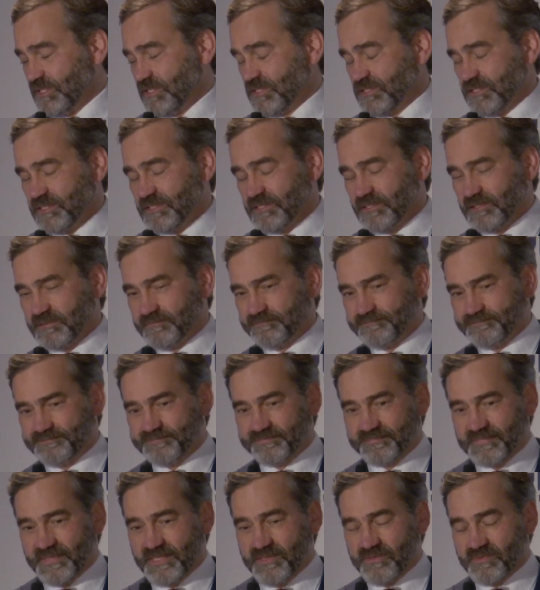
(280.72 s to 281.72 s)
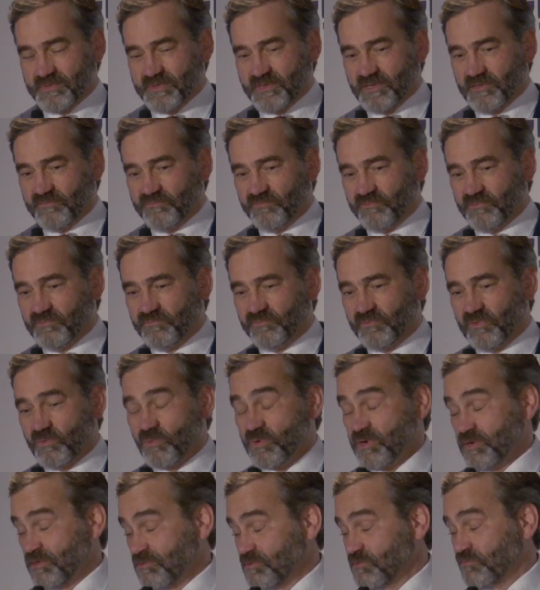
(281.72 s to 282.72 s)

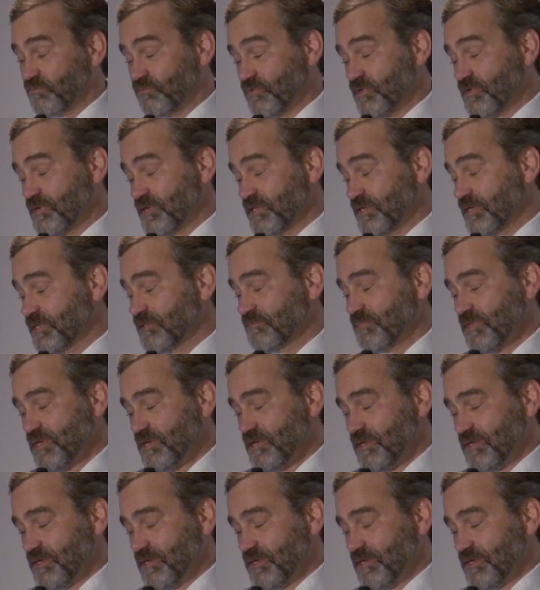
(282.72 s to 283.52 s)
flora or fauna.